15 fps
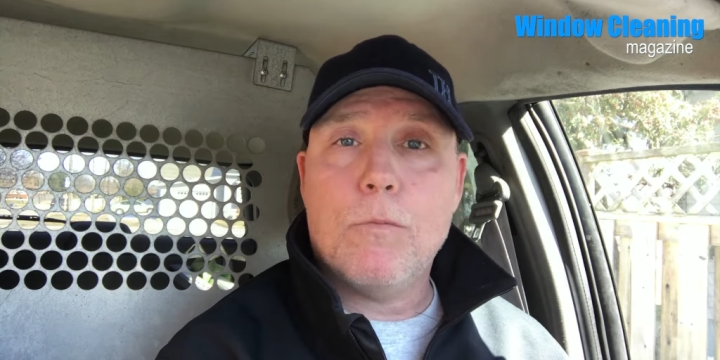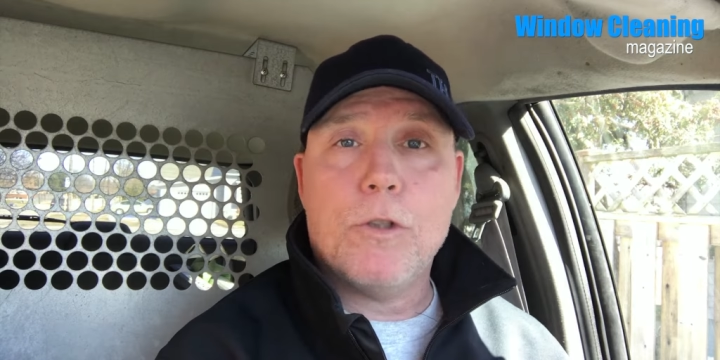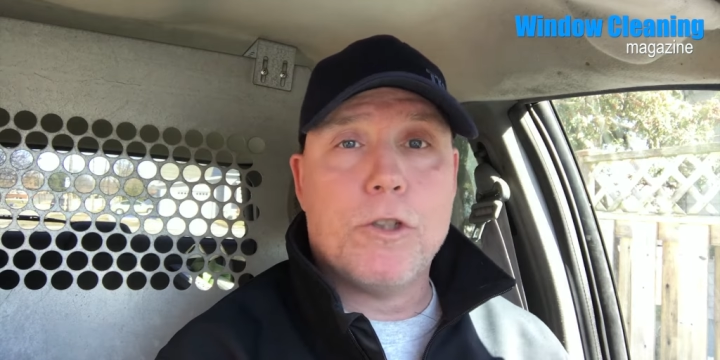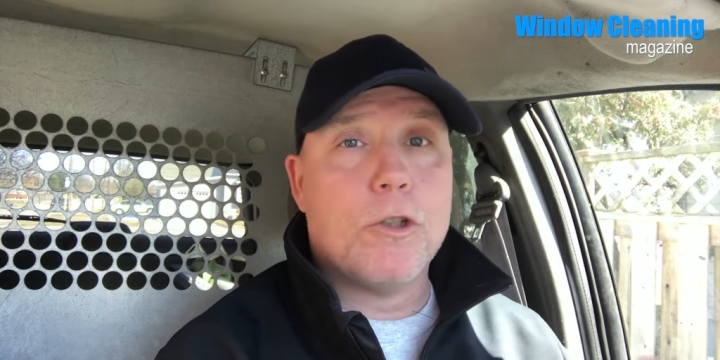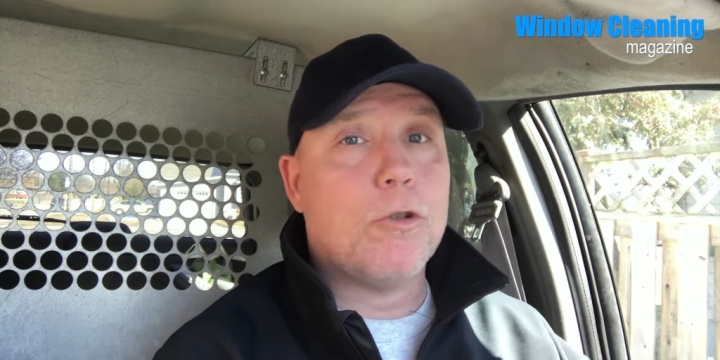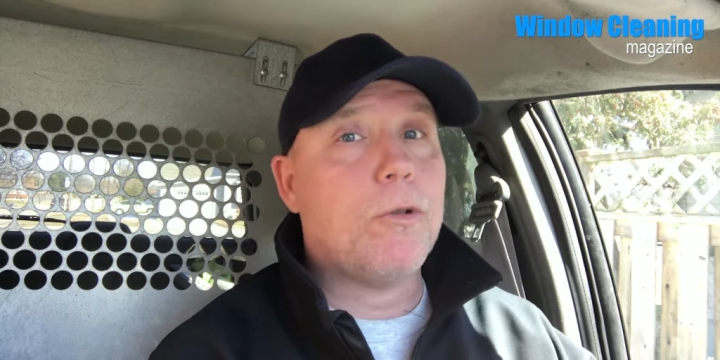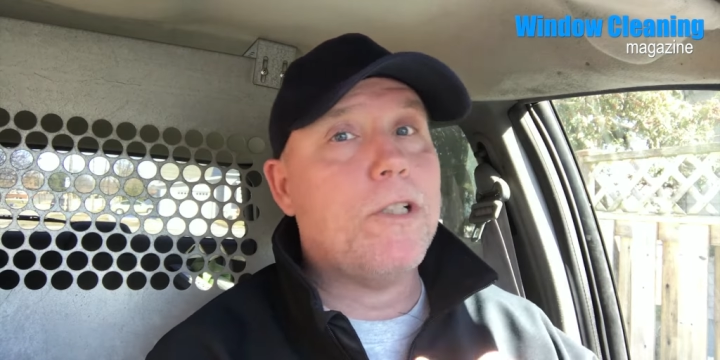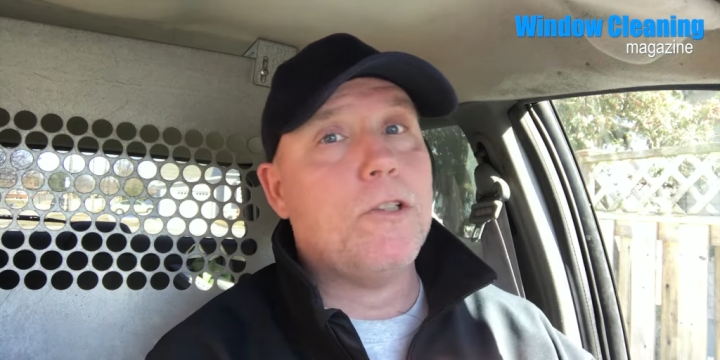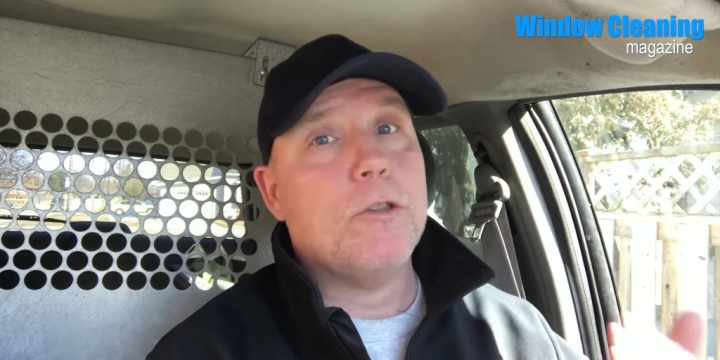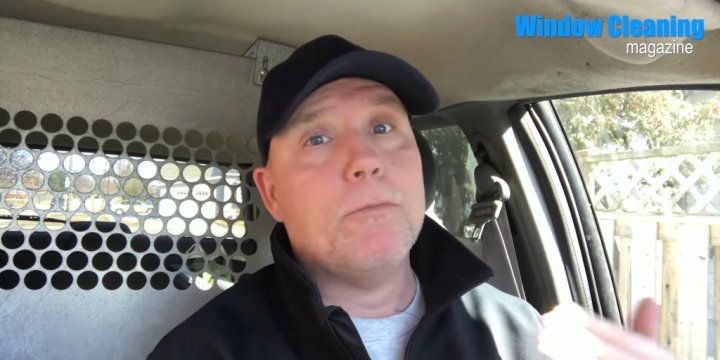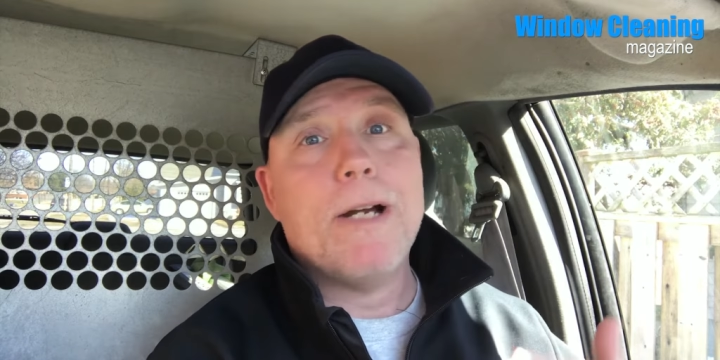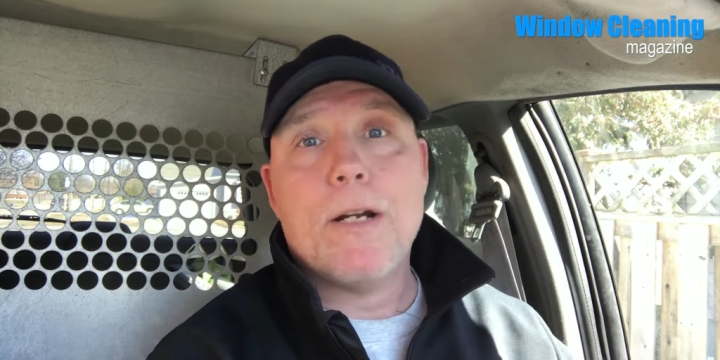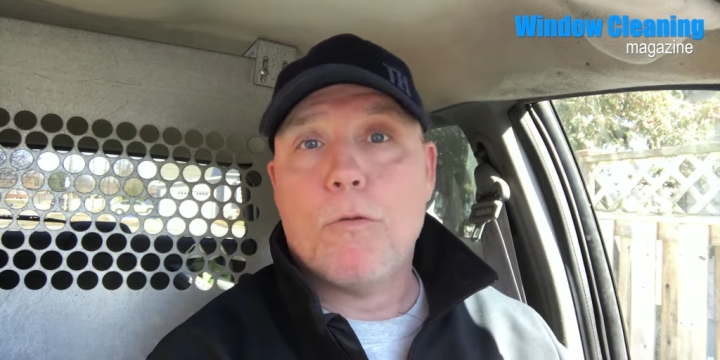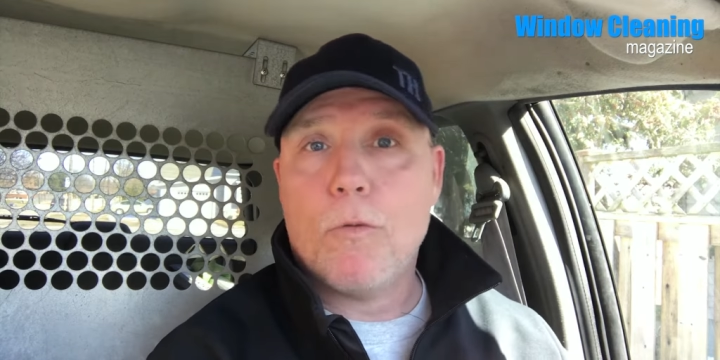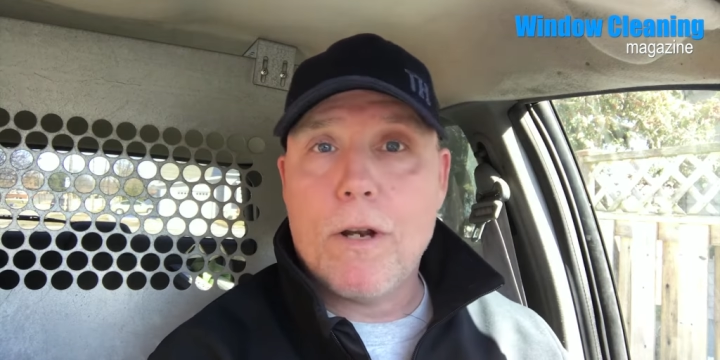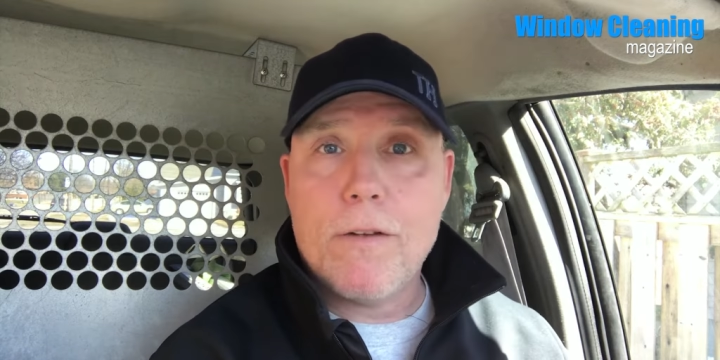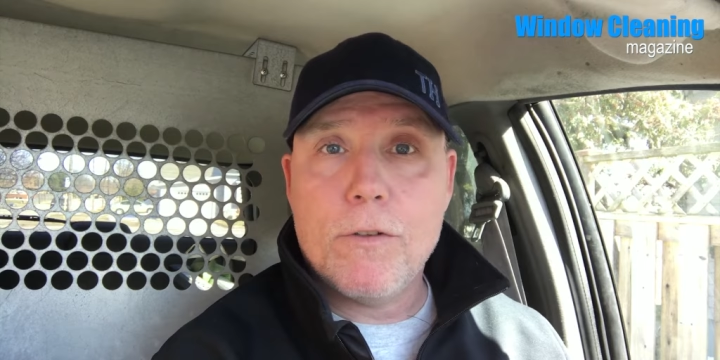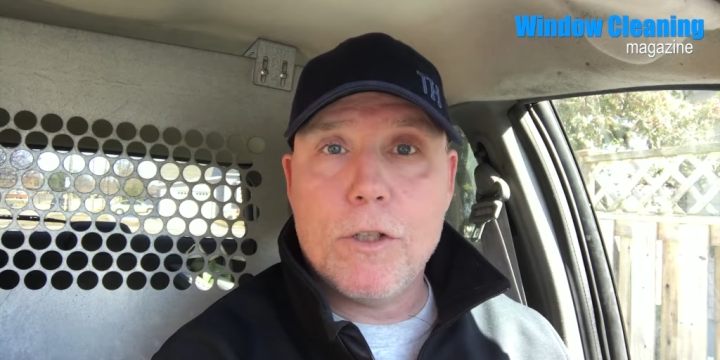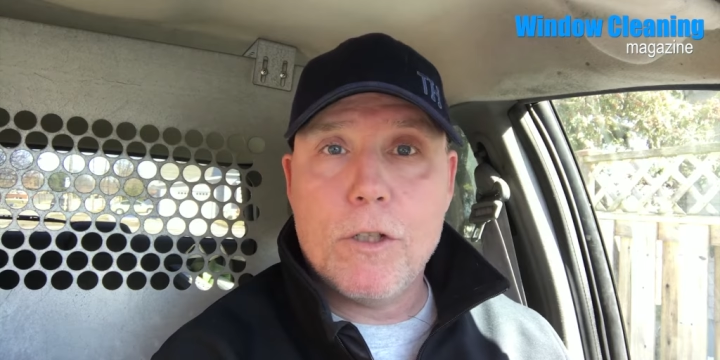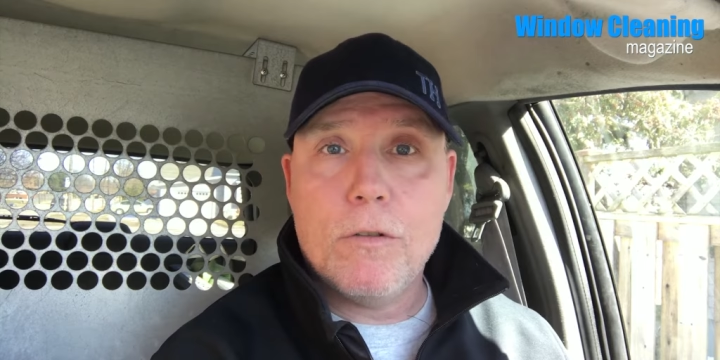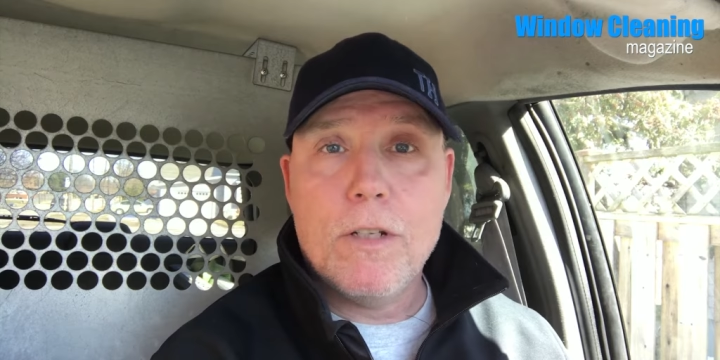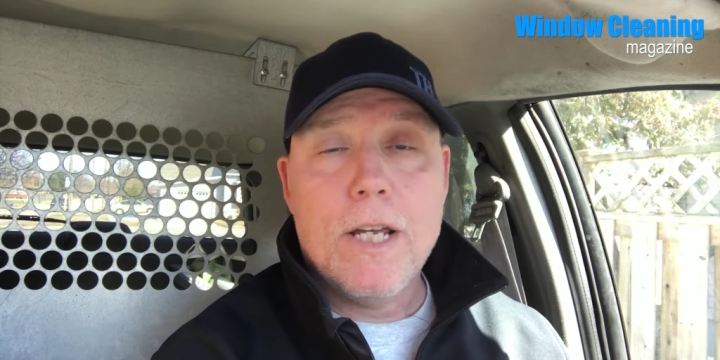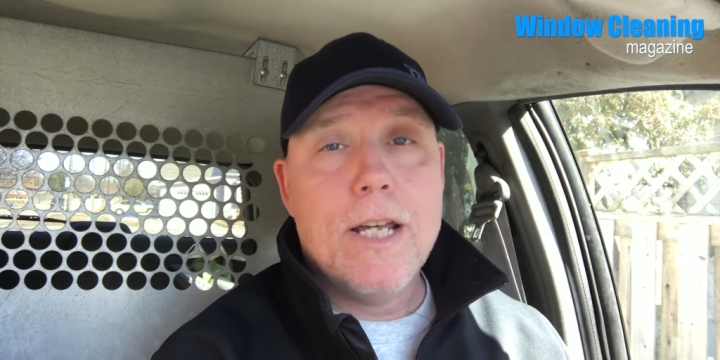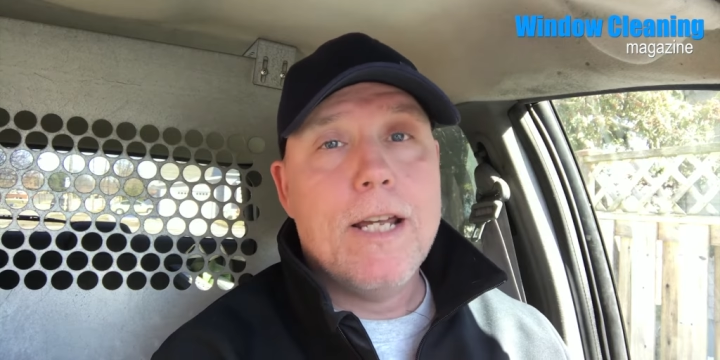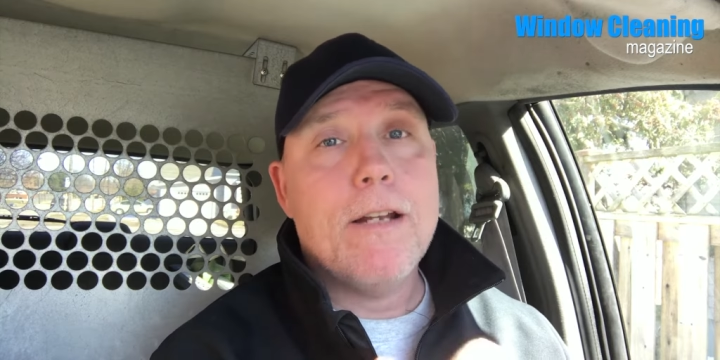which increases my revenue